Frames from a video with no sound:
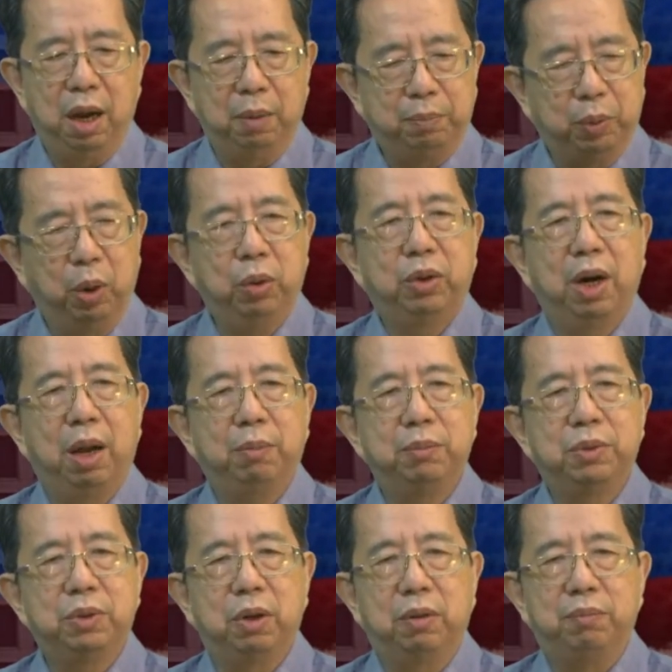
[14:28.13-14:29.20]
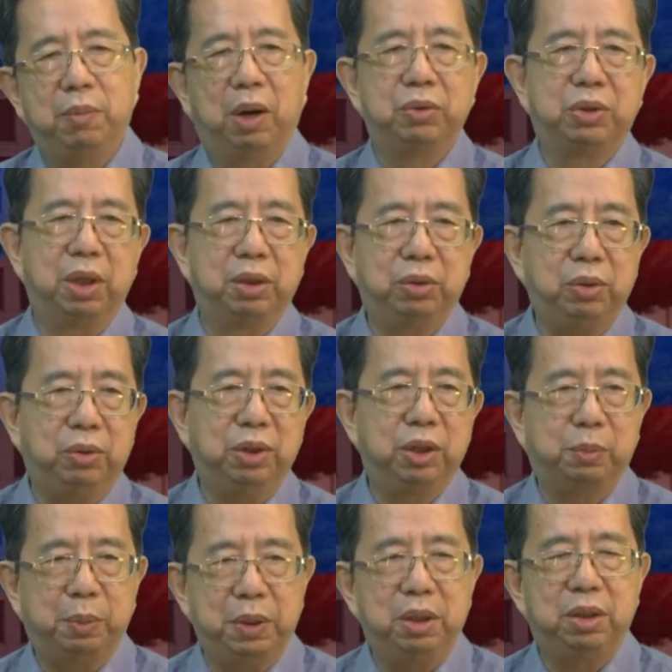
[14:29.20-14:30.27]
programs of Mao Zedong, his
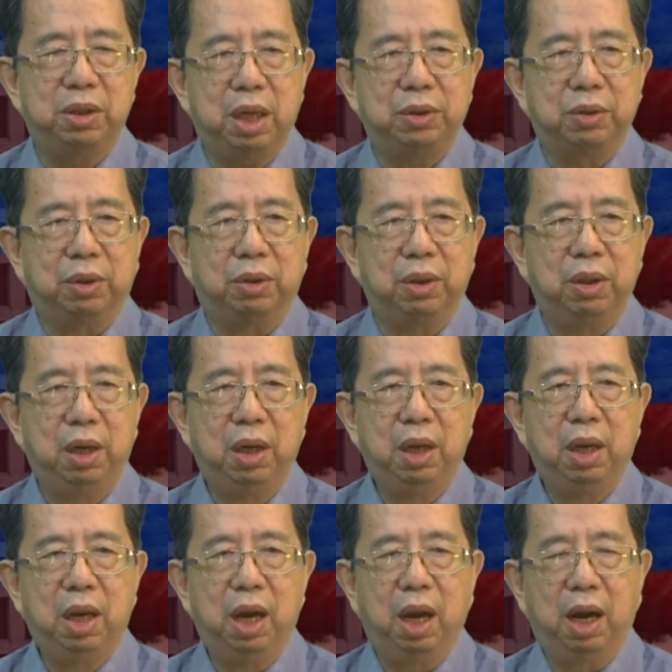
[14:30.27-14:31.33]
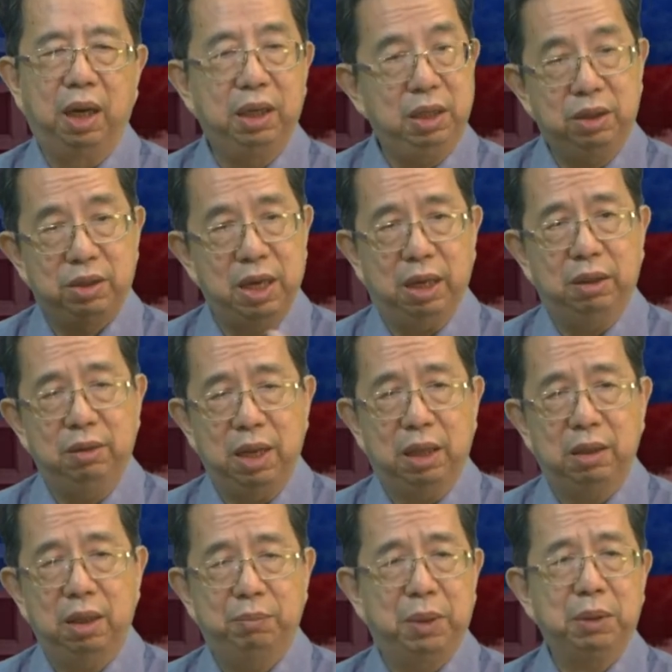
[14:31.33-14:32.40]
predecessor, he said
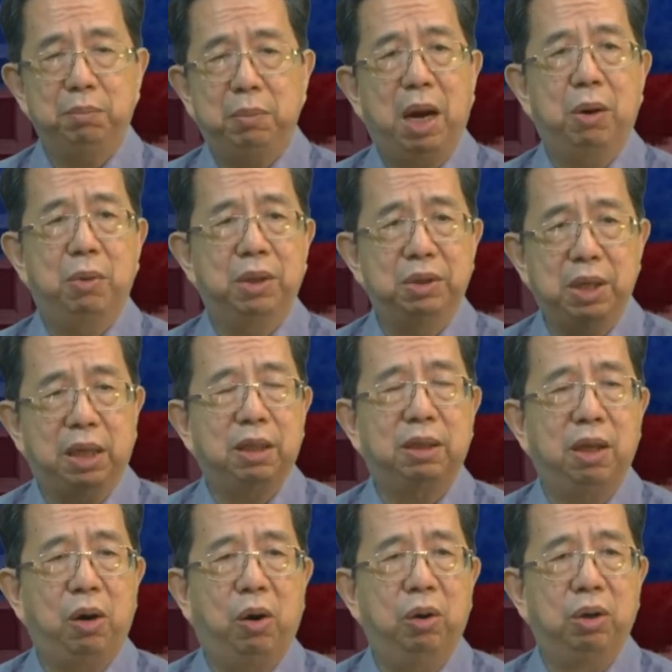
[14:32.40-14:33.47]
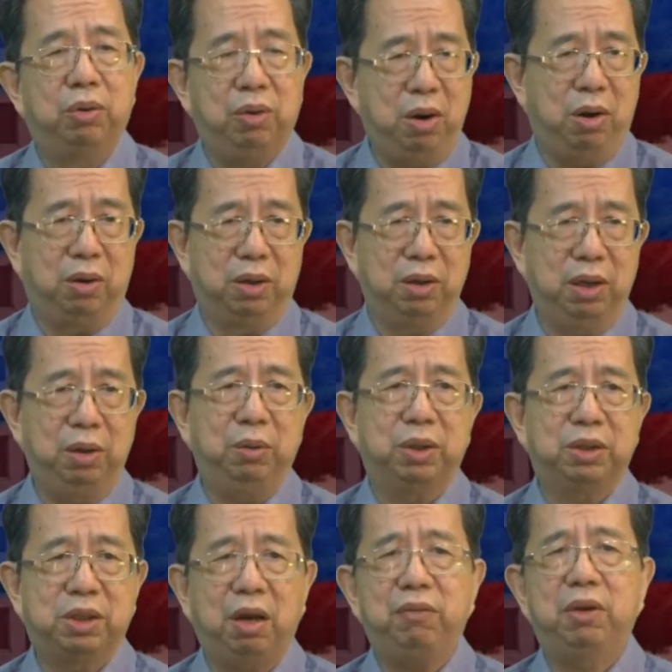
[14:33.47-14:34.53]
that, but Mao was not all wrong. He
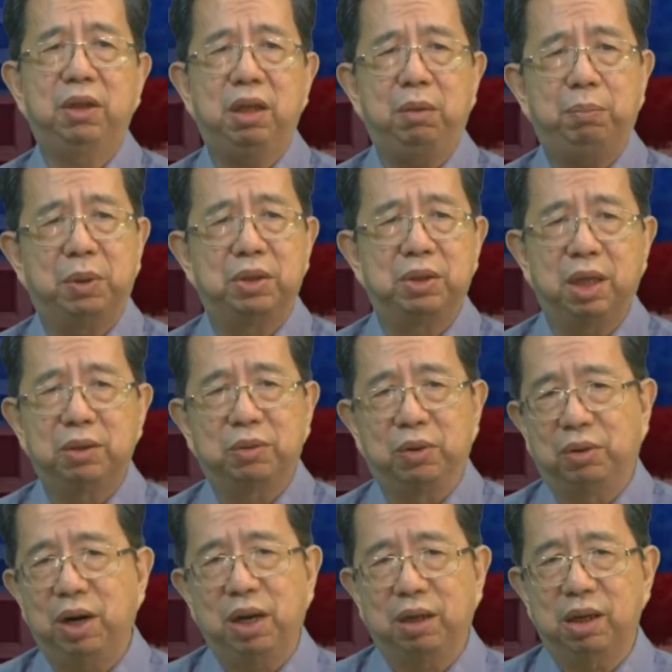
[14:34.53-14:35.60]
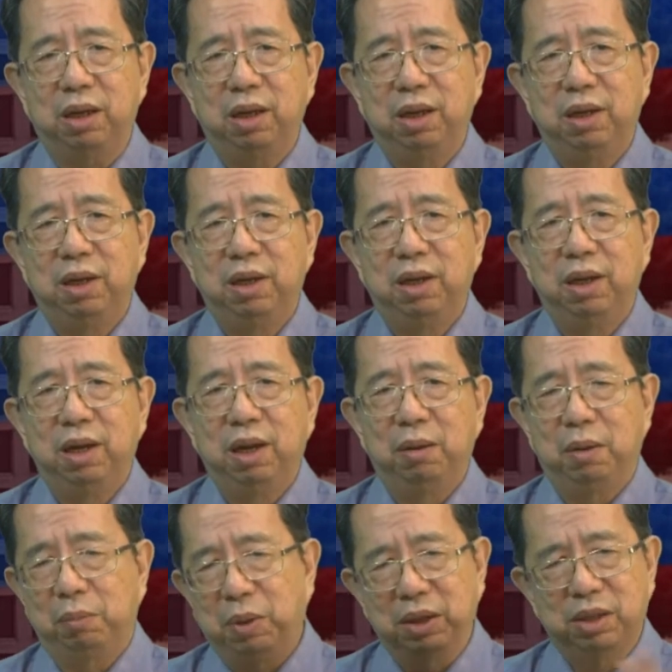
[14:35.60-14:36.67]
was 70% correct,
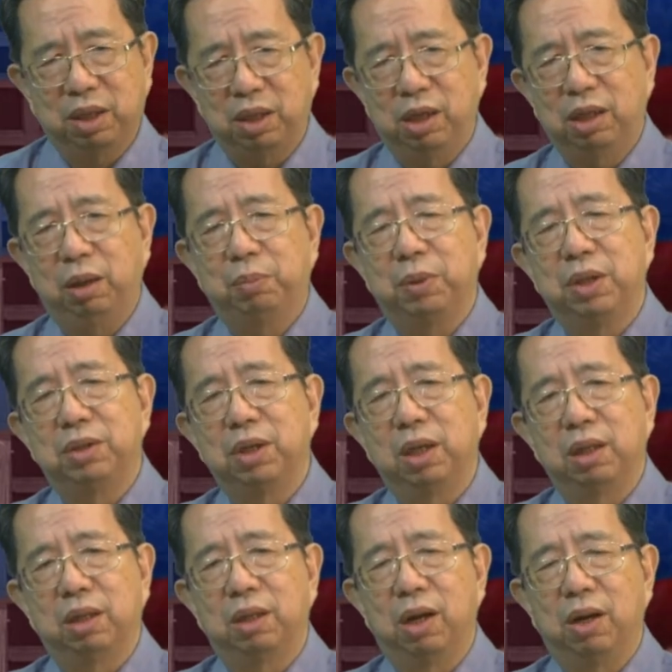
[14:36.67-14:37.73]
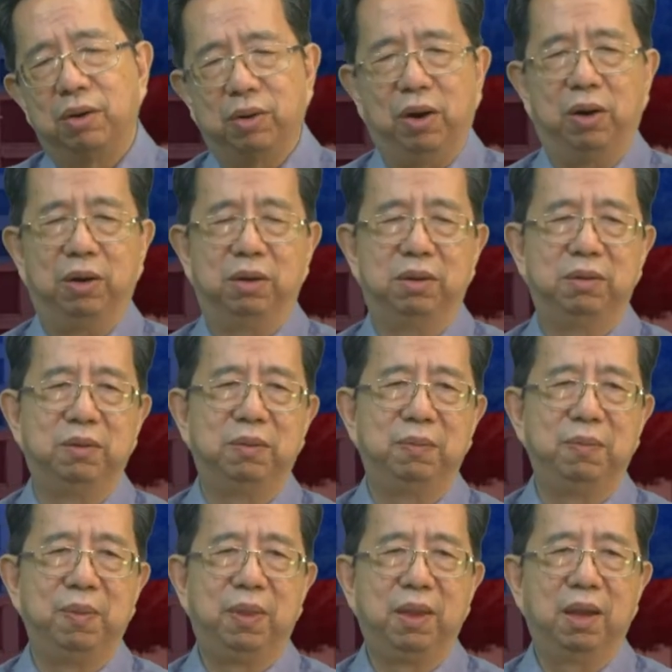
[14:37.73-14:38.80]
but 30% wrong.
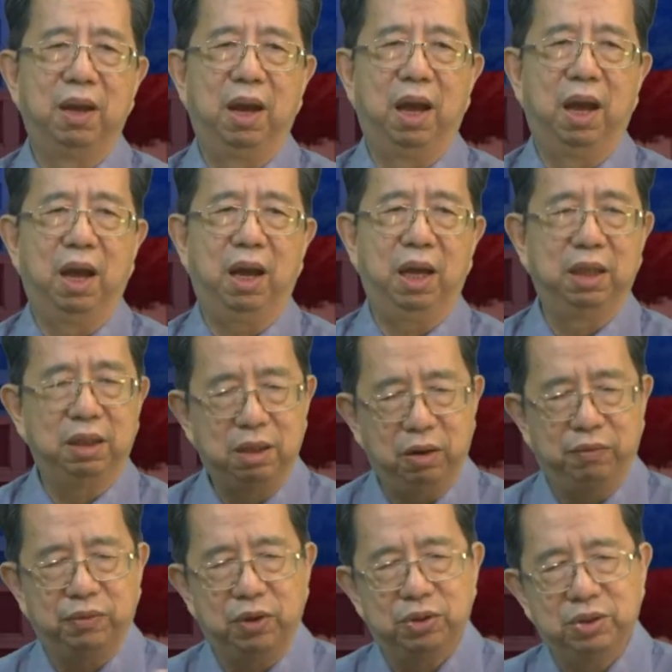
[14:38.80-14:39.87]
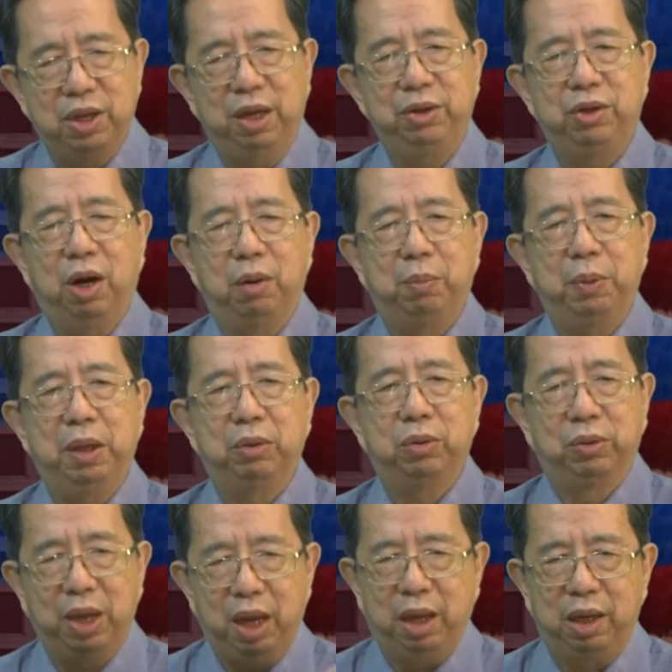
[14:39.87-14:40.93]
And of course, Deng Xiaoping
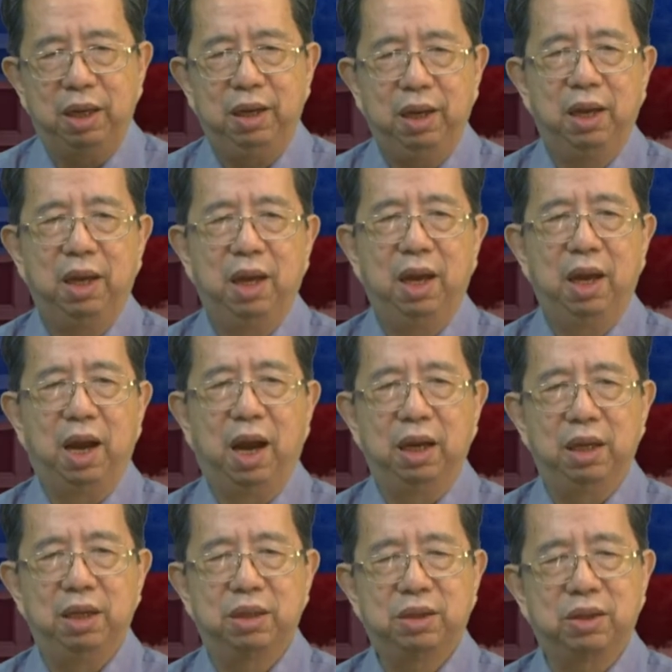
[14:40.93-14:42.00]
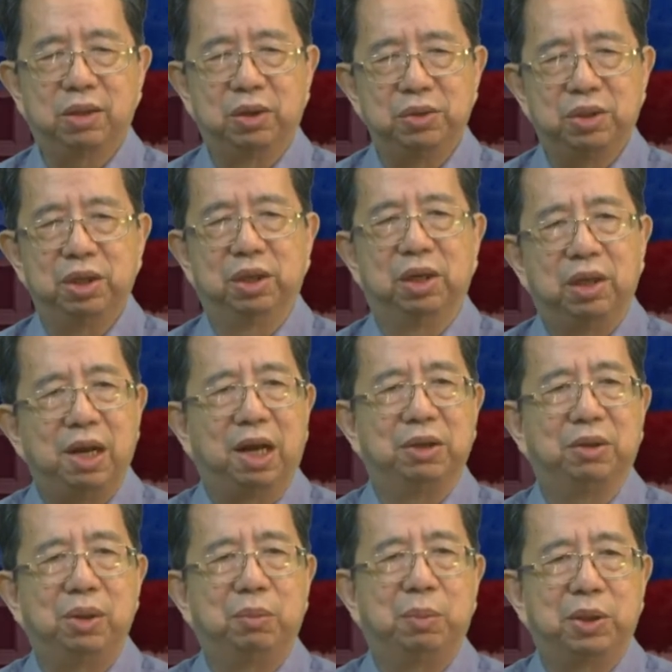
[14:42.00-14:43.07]
today is considered
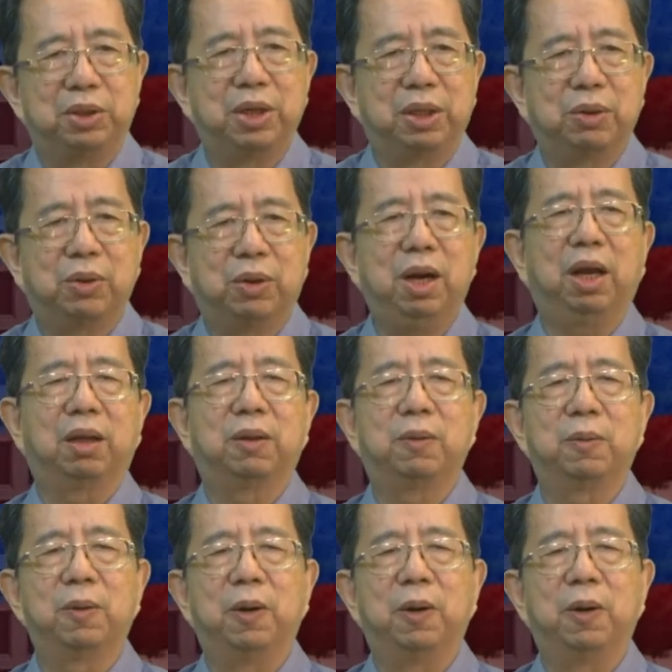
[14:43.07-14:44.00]
100% correct.